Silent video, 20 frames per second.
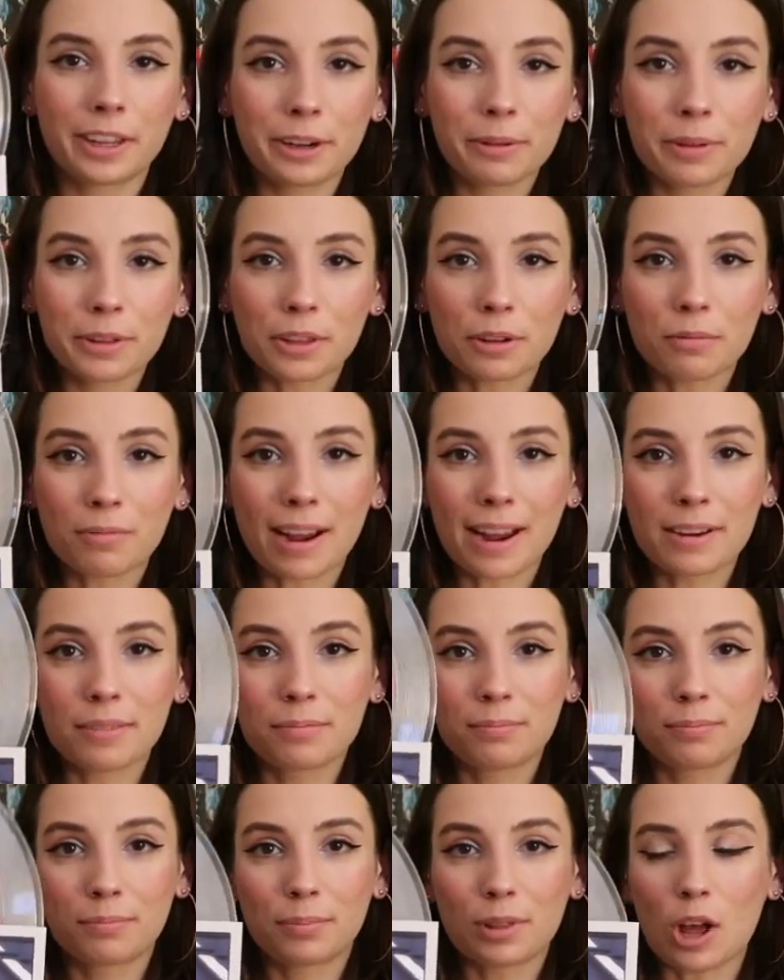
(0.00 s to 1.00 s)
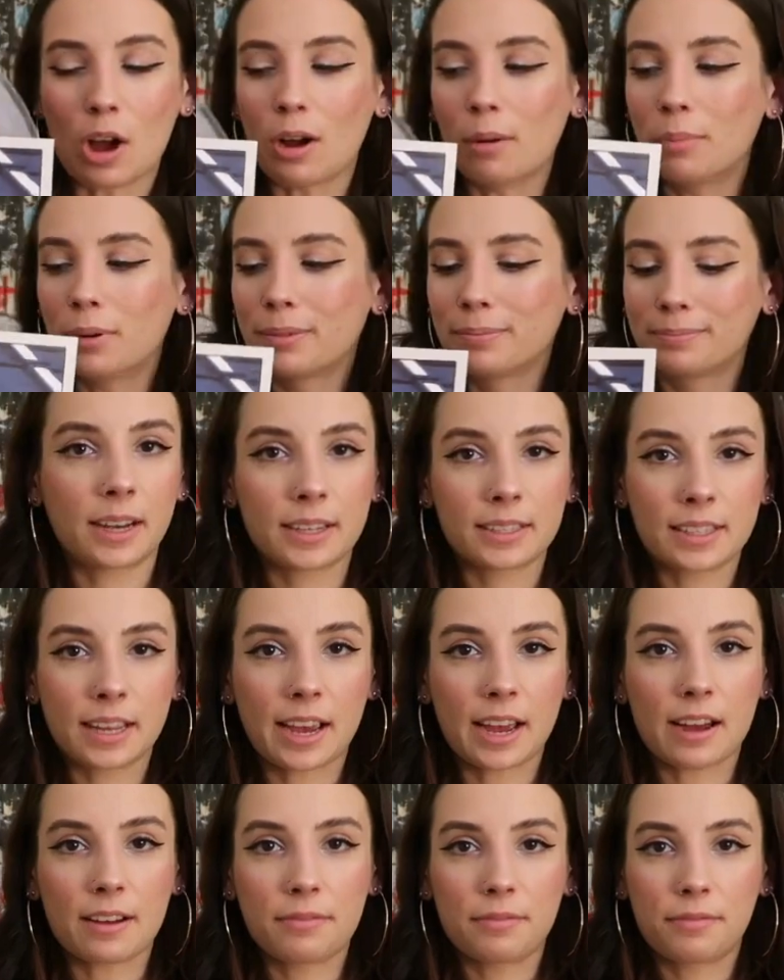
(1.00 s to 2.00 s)
clear with a red blob. Next I
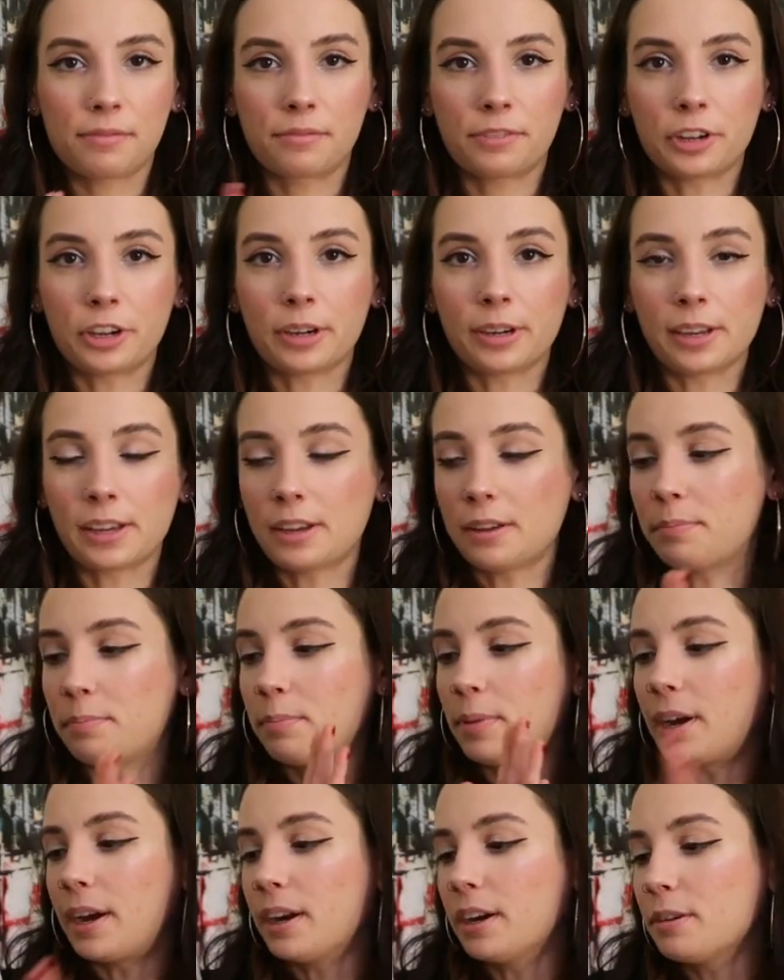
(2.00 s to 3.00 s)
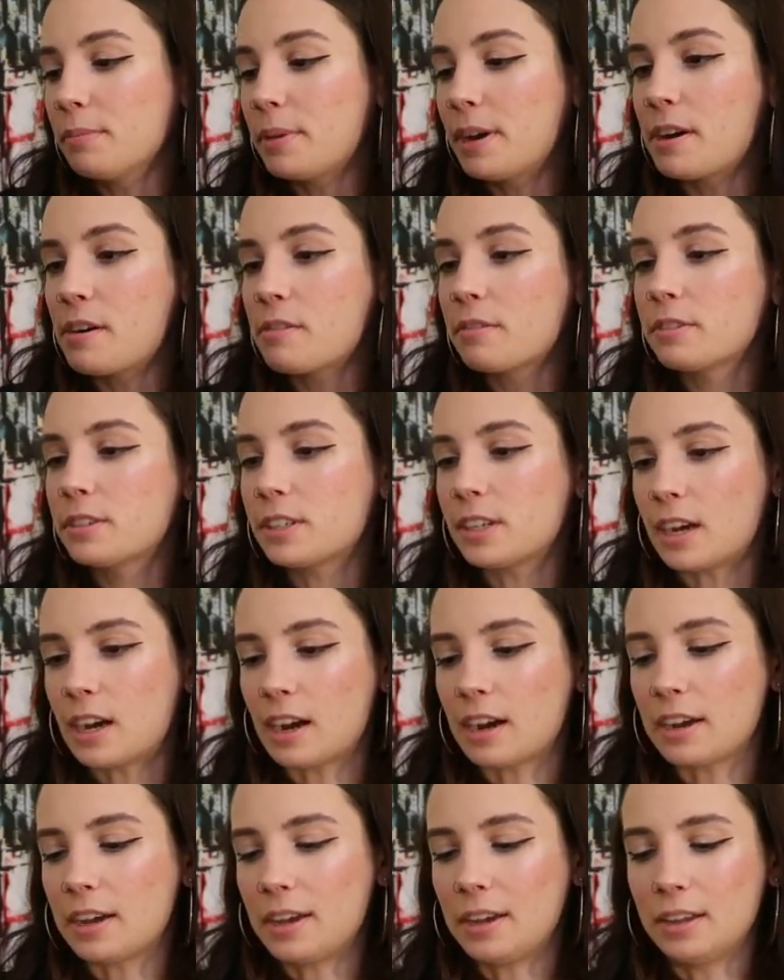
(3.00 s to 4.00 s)
have Fury Paramount.
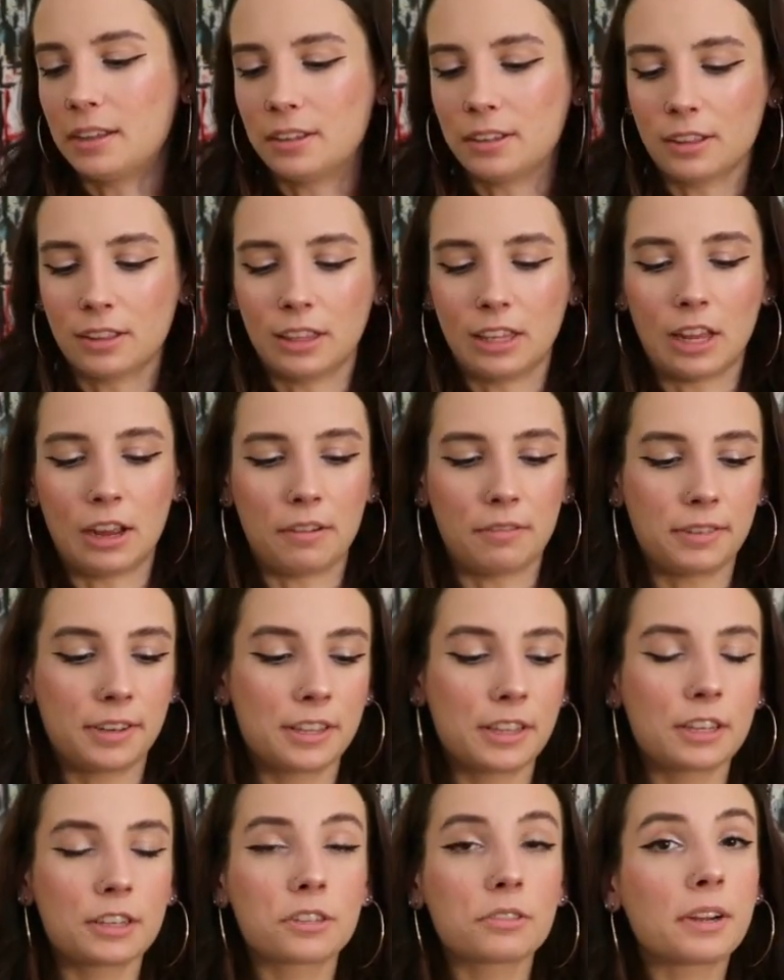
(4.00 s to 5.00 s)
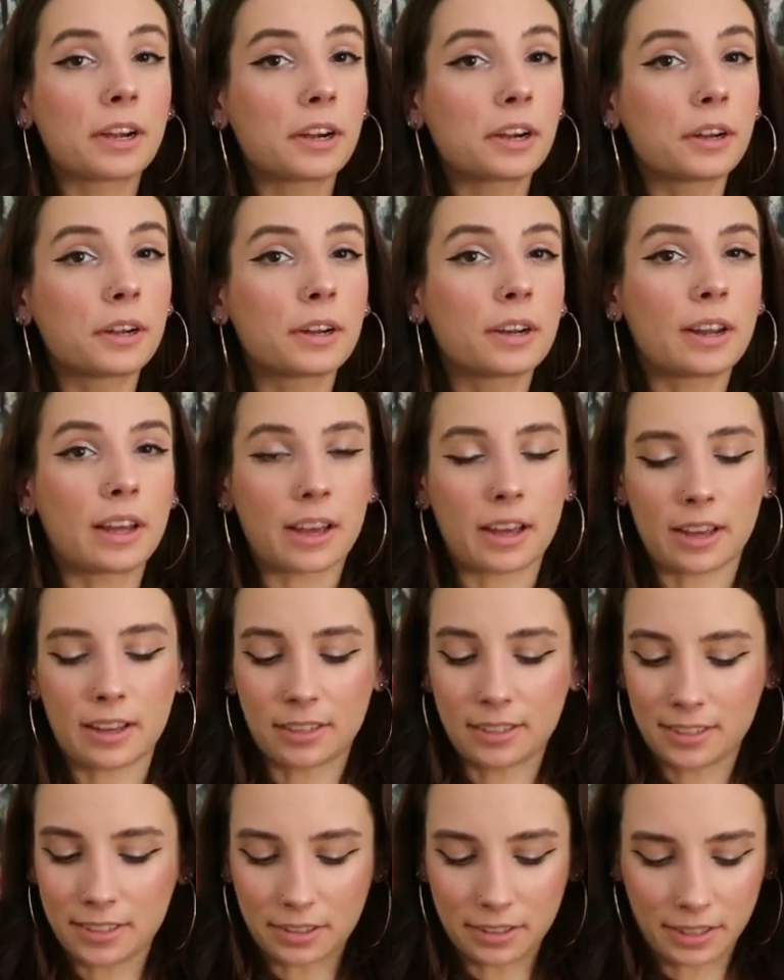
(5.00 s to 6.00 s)
I loved this record.
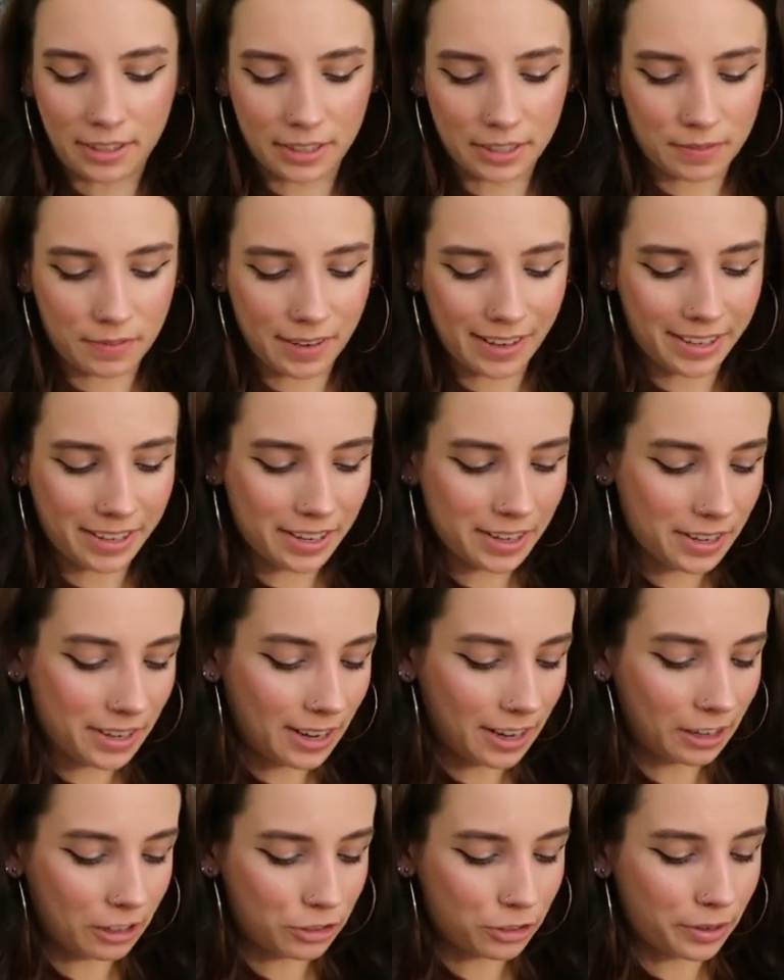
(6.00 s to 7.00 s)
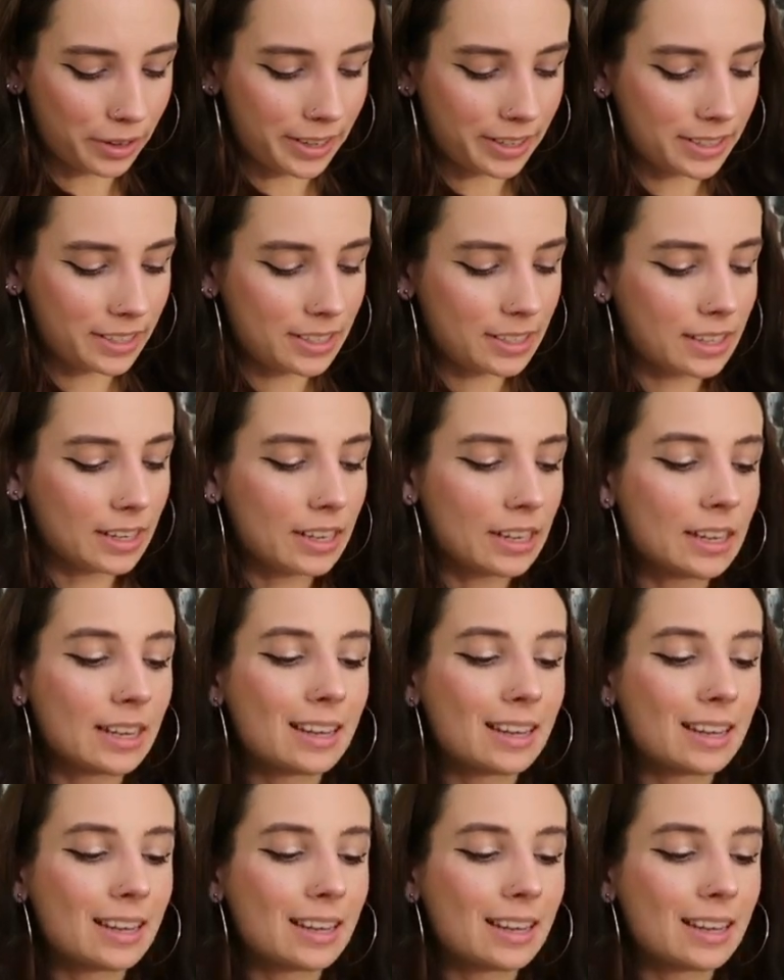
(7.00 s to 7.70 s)
I still think it's very good. I enjoy it